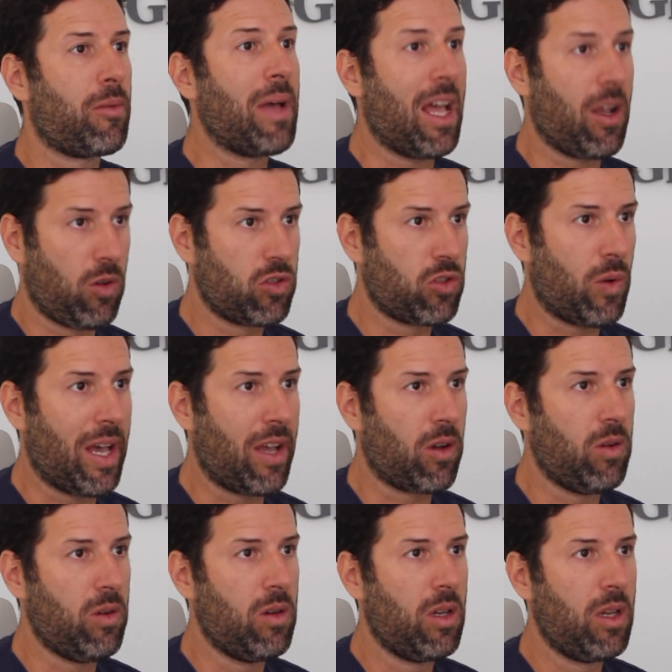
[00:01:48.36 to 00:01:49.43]
angle to
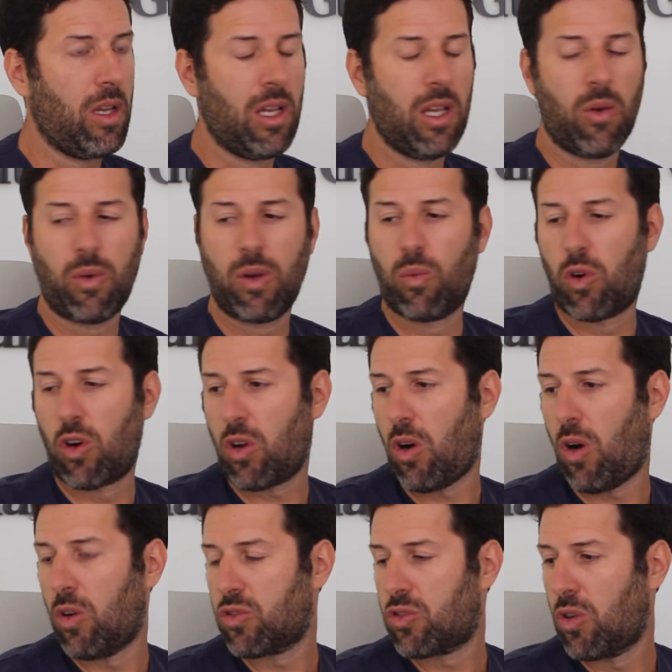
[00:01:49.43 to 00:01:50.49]
angle. We work
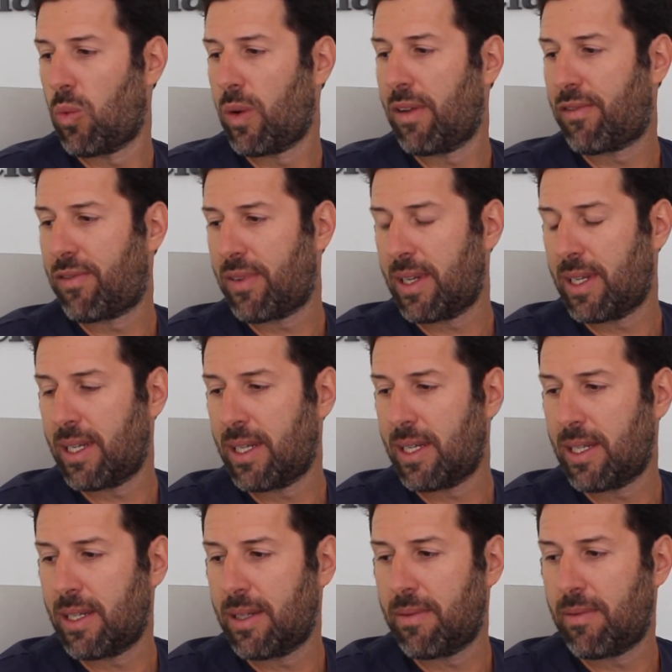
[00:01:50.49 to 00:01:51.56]
also with
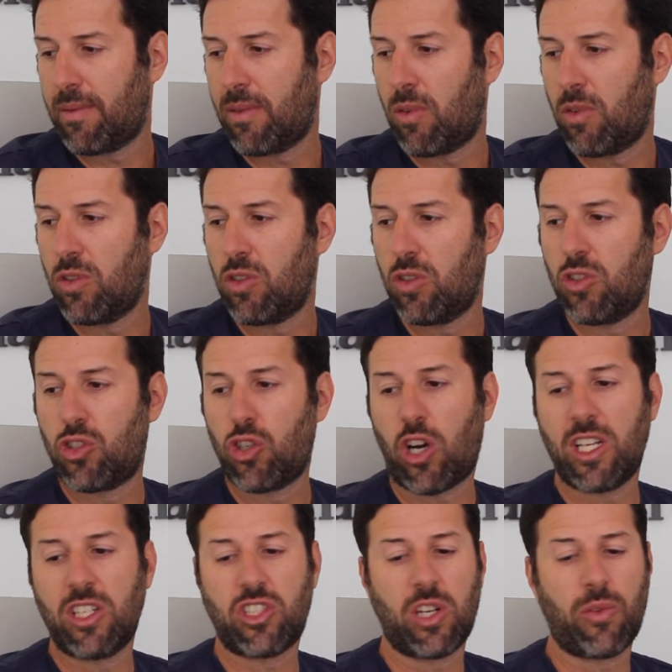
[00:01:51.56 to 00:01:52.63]
jaw
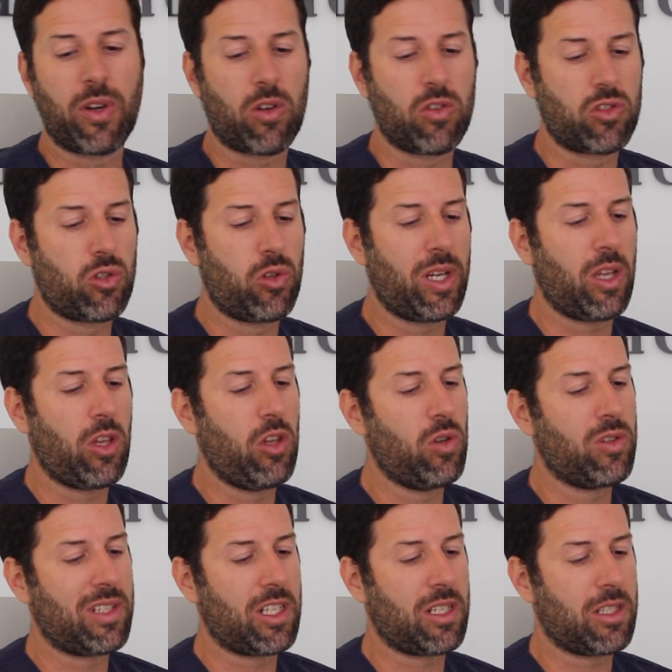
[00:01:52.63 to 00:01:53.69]
and chin recontouring
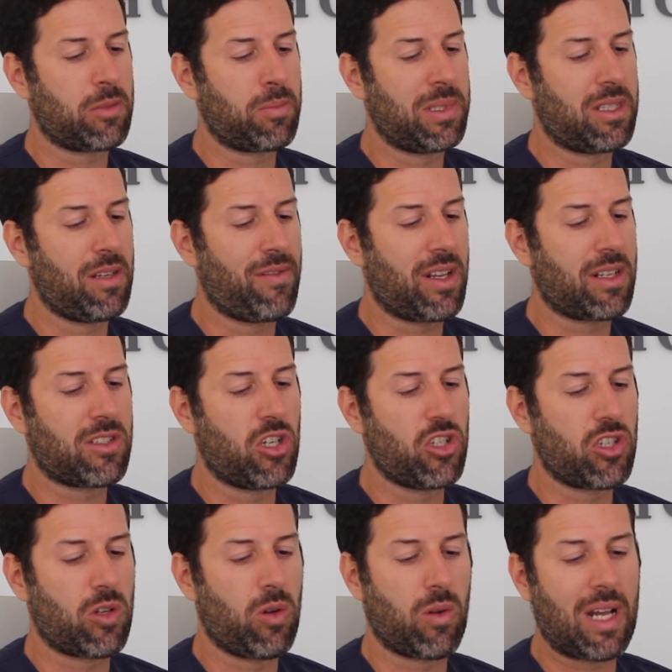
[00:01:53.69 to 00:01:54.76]
using specific
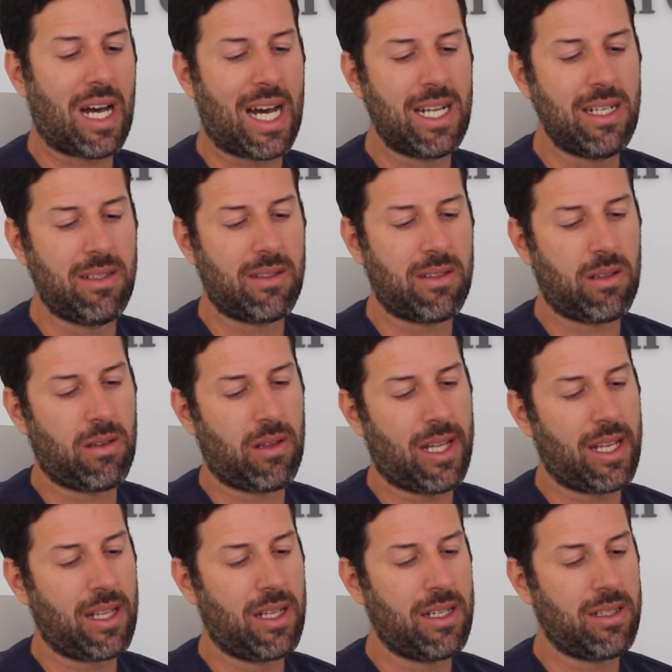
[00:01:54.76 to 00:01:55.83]
surgical guides
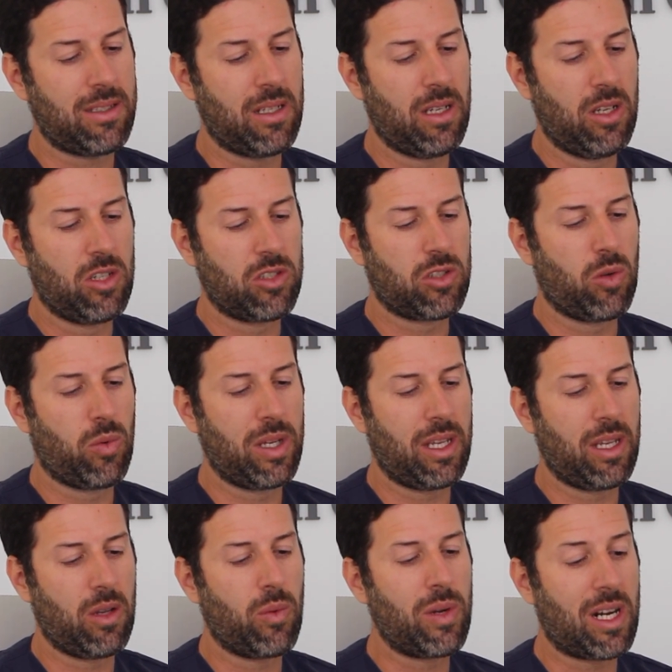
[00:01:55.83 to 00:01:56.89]
like this. So
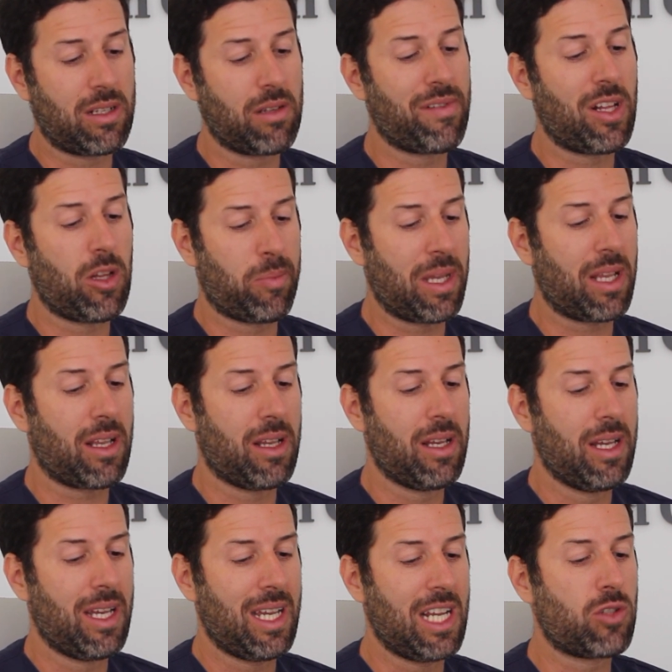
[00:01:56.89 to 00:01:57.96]
we are developing
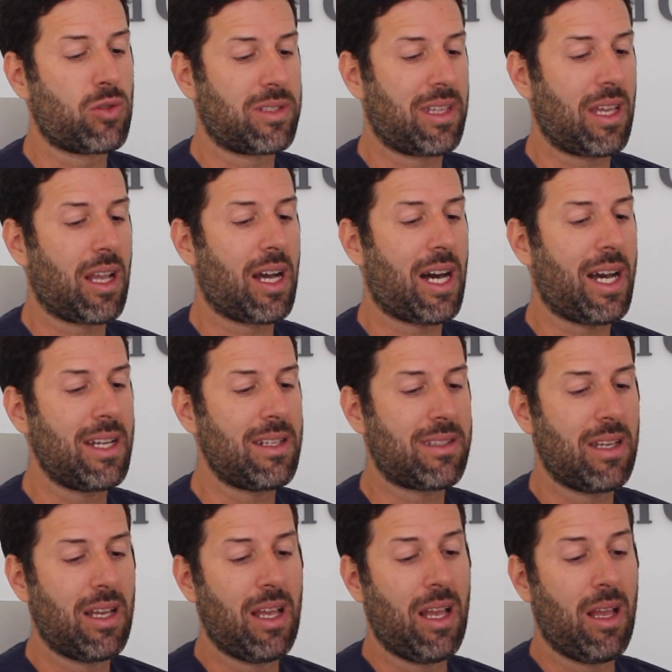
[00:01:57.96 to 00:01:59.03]
interesting
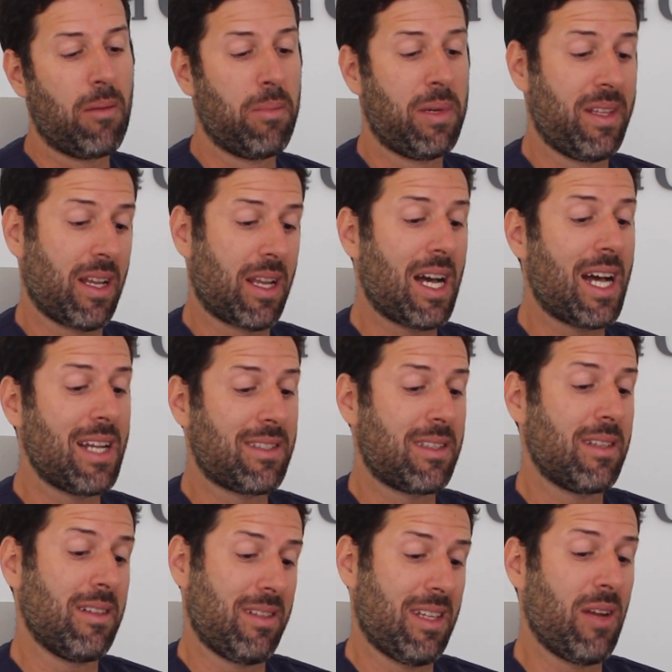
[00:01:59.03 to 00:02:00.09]
guides, but the
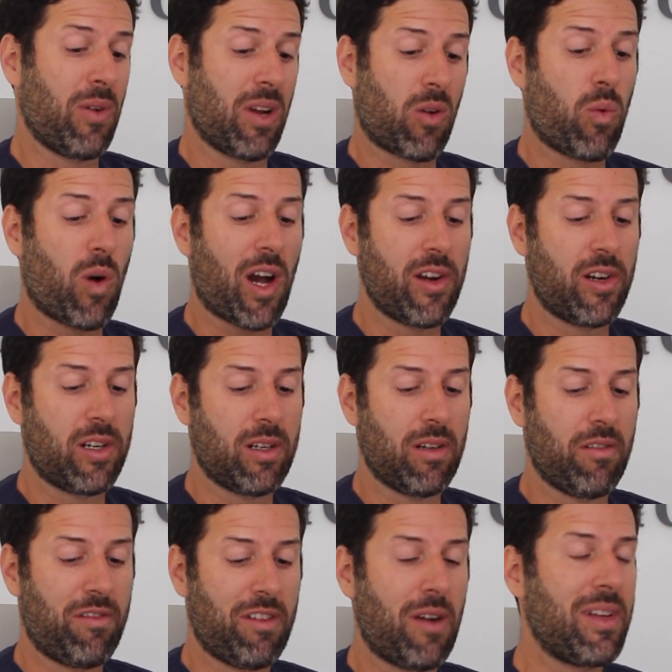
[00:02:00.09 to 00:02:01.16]
guides, they require
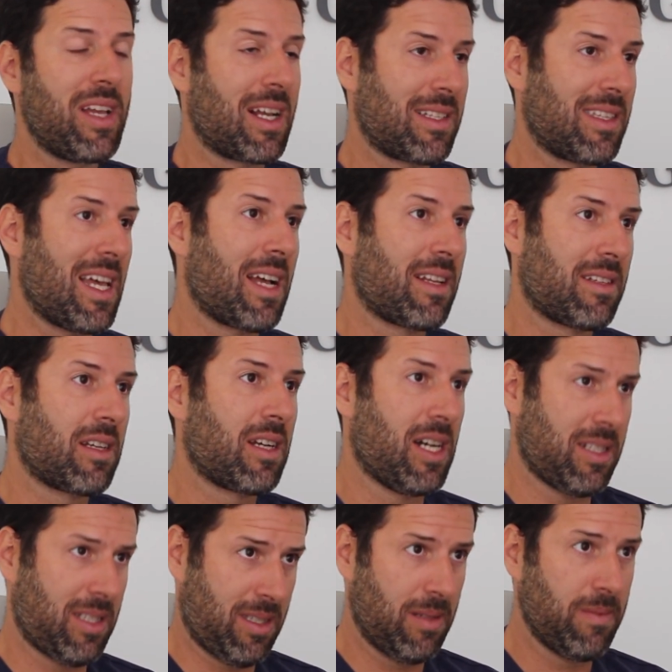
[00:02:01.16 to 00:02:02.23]
very exact
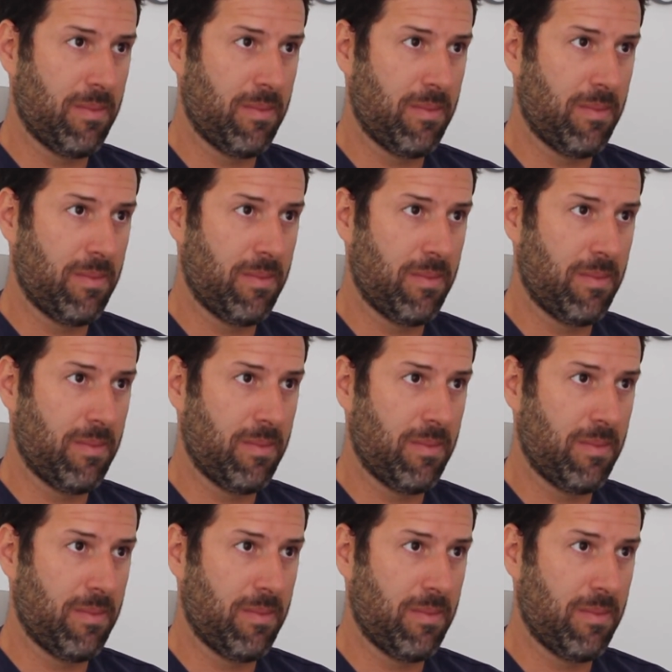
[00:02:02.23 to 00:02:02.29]
cut